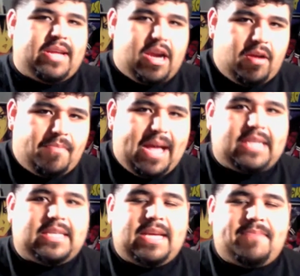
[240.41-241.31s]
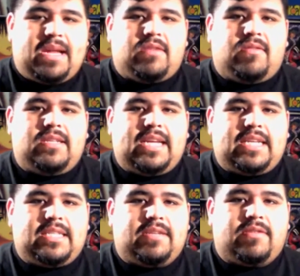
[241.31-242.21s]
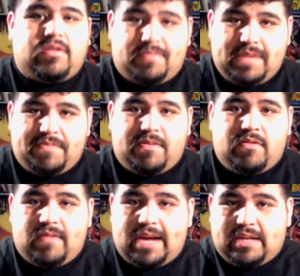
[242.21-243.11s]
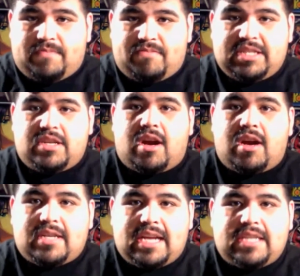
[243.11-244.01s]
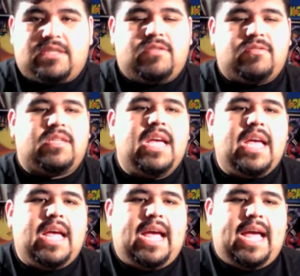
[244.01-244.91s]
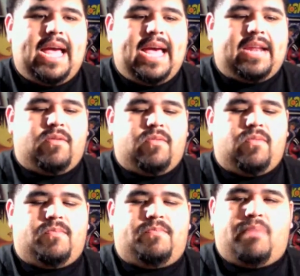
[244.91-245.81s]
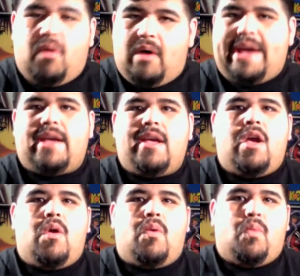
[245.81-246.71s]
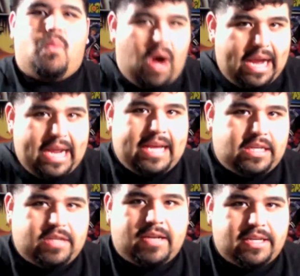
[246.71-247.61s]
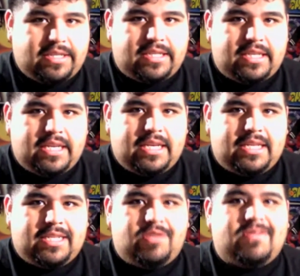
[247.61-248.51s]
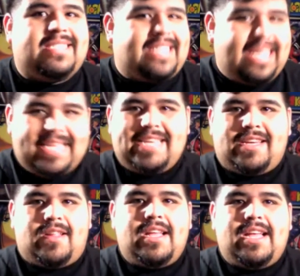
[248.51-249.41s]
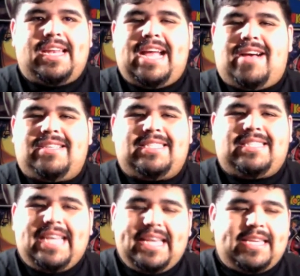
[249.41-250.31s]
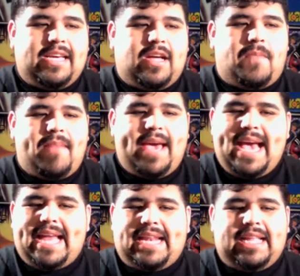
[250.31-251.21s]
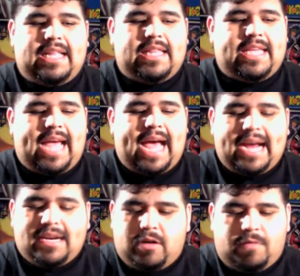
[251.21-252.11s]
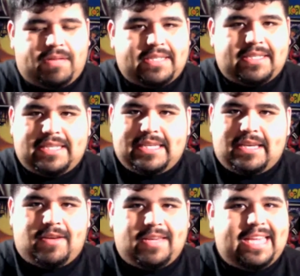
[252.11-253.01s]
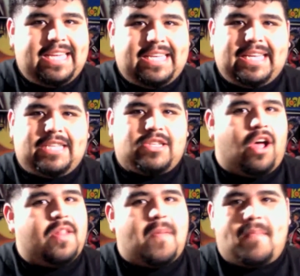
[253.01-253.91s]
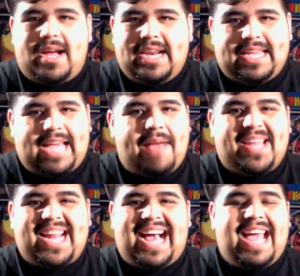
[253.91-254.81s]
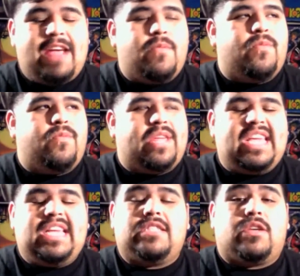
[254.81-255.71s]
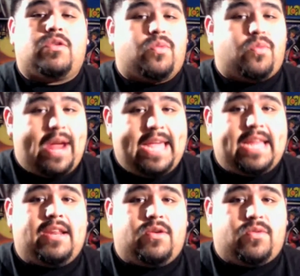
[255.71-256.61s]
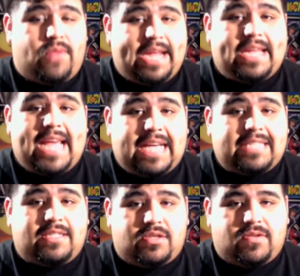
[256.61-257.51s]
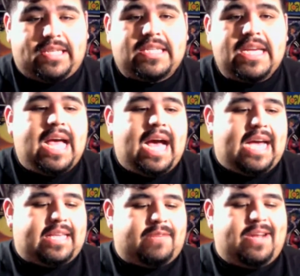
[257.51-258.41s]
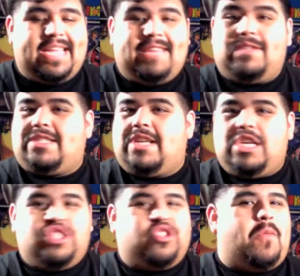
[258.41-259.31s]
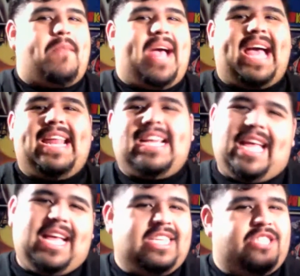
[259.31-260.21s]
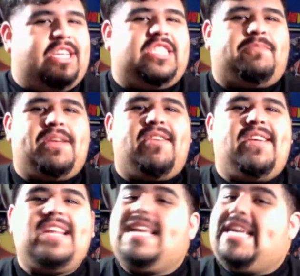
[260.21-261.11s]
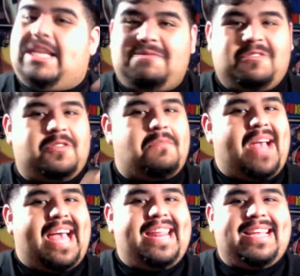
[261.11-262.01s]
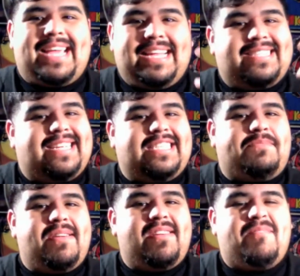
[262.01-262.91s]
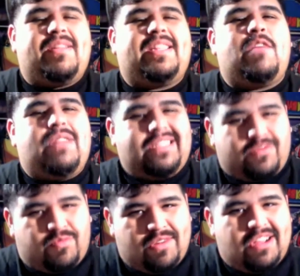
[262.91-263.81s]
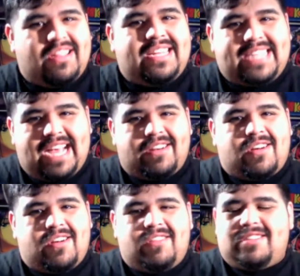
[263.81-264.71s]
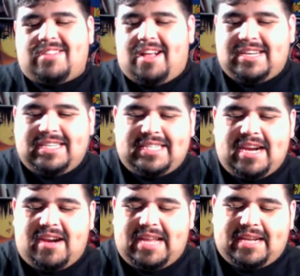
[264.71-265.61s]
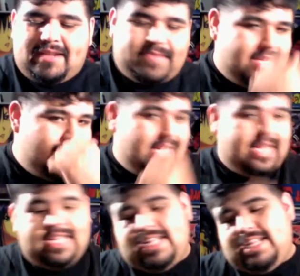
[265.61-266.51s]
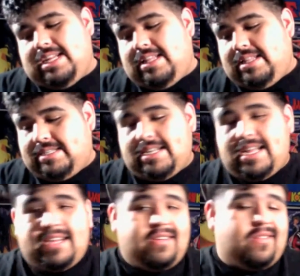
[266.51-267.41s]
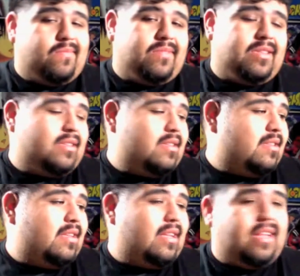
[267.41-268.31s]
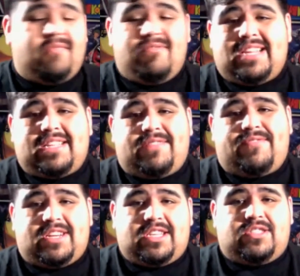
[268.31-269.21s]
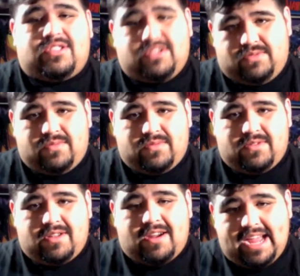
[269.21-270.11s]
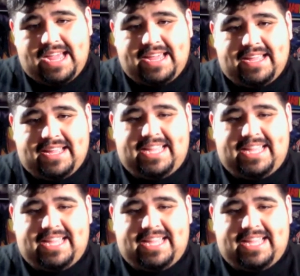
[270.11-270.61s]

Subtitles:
Carol back to get medical attention, those people who had prison guards kind of suits. And boy, what an introduction to Ezekiel. Now, Ezekiel, man, the actor who plays Ezekiel, he is on the money. I mean, he is a great, great casting choice. When he was dramatic, Shakespearean, he was dramatic and Shakespearean. But then when he's real and down to earth and talking to Carol, like, listen, I worked at the fucking zoo. All right.